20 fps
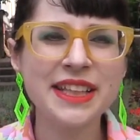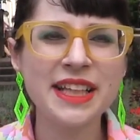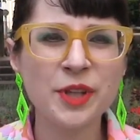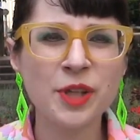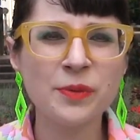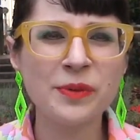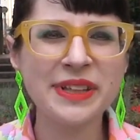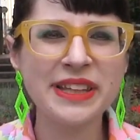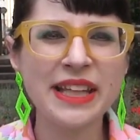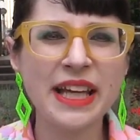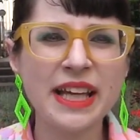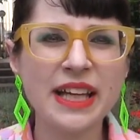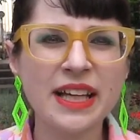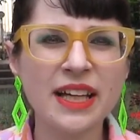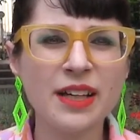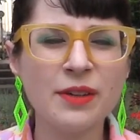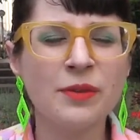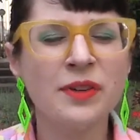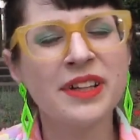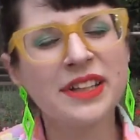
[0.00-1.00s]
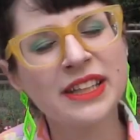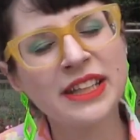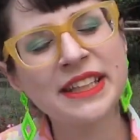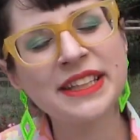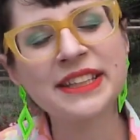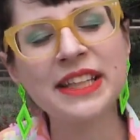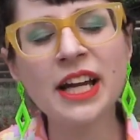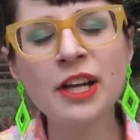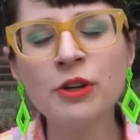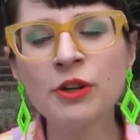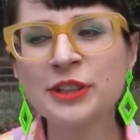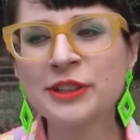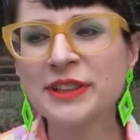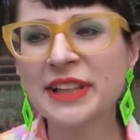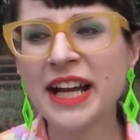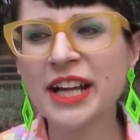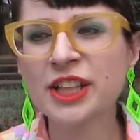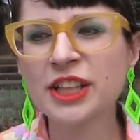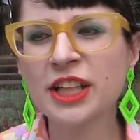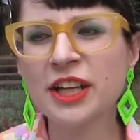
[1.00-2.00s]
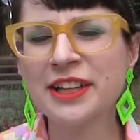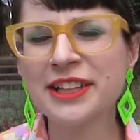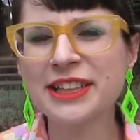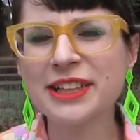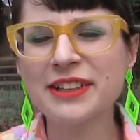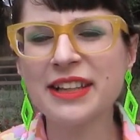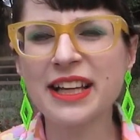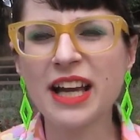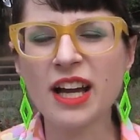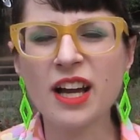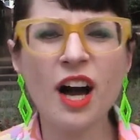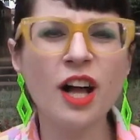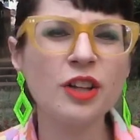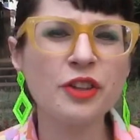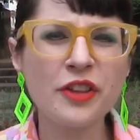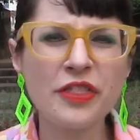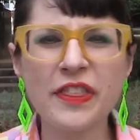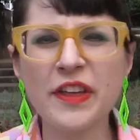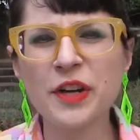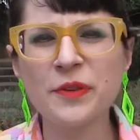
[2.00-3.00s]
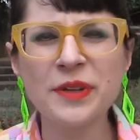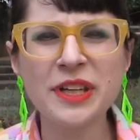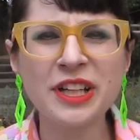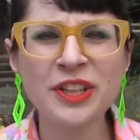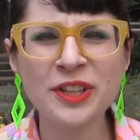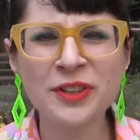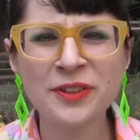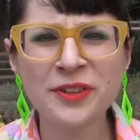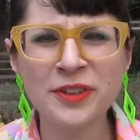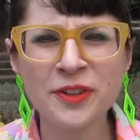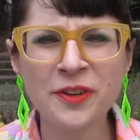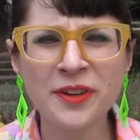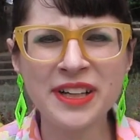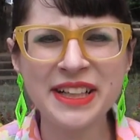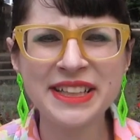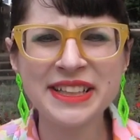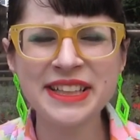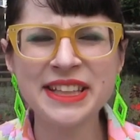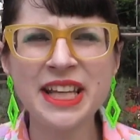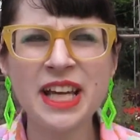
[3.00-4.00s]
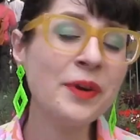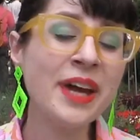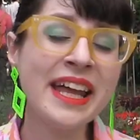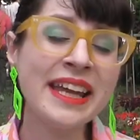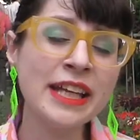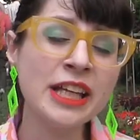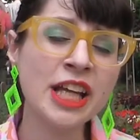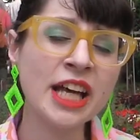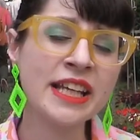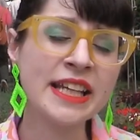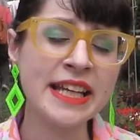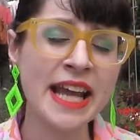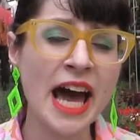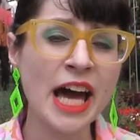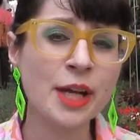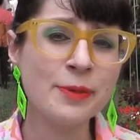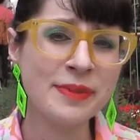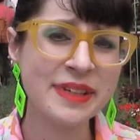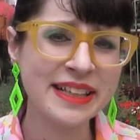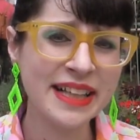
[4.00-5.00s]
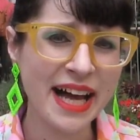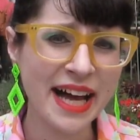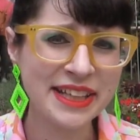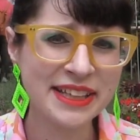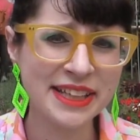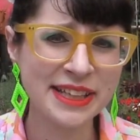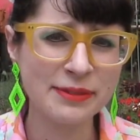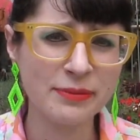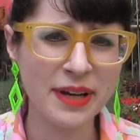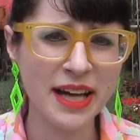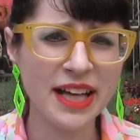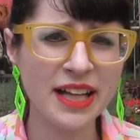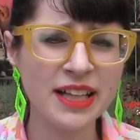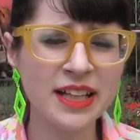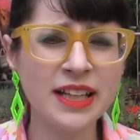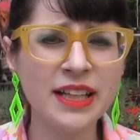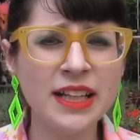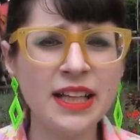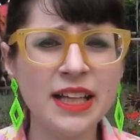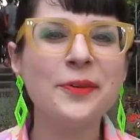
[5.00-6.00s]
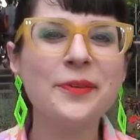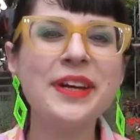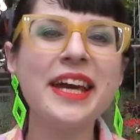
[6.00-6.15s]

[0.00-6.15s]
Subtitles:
There was like, the design course is actually also like a color theory course. We had an anatomy class as well.